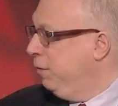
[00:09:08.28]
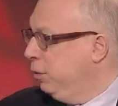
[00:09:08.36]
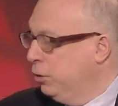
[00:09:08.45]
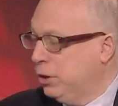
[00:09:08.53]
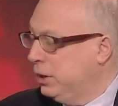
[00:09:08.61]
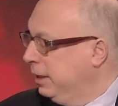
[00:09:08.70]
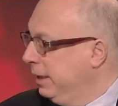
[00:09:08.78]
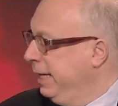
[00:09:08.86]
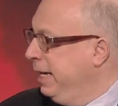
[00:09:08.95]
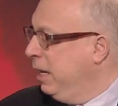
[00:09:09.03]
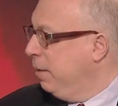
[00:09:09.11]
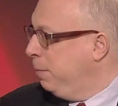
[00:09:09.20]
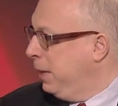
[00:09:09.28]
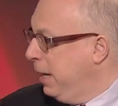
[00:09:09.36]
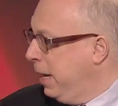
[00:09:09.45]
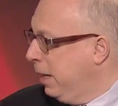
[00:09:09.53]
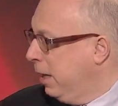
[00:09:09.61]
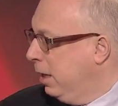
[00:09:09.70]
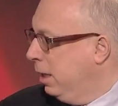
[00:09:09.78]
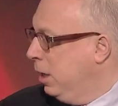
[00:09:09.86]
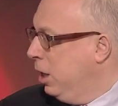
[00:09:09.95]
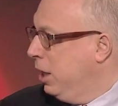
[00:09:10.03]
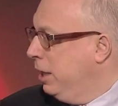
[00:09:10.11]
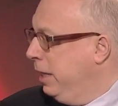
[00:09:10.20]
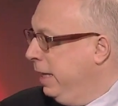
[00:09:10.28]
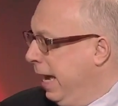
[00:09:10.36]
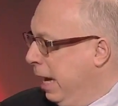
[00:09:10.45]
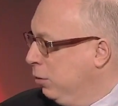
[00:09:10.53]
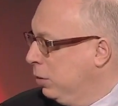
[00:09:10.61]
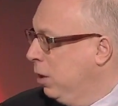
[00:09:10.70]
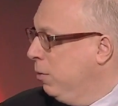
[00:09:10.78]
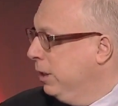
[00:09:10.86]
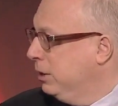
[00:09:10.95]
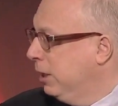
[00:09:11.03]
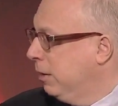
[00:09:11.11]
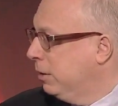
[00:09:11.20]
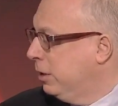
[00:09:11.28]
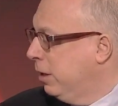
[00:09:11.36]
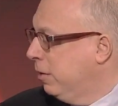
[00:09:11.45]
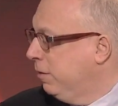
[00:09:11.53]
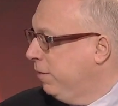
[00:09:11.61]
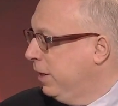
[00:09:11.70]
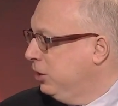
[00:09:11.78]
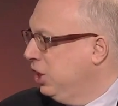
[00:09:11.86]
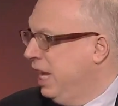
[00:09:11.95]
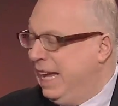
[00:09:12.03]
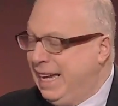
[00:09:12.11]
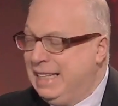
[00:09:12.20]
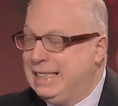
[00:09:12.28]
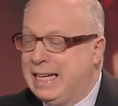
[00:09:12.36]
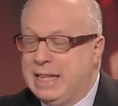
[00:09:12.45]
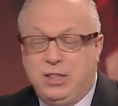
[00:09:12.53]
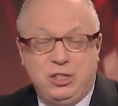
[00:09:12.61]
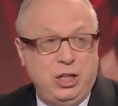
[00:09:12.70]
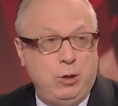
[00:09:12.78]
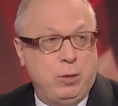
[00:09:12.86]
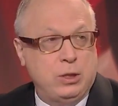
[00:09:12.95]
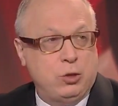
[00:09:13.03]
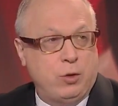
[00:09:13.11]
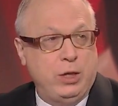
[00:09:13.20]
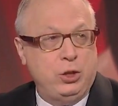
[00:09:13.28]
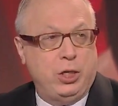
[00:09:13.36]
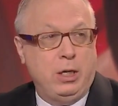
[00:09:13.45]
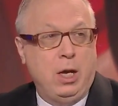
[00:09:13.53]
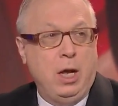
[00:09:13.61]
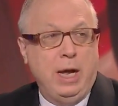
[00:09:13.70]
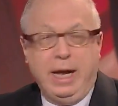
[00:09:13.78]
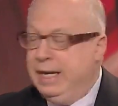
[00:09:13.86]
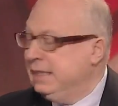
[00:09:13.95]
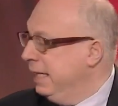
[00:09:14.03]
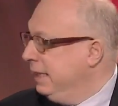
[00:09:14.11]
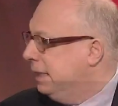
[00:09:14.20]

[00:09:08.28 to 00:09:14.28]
if you looked at Leon Panetta, the outgoing Secretary of Defense, he said sequestration is a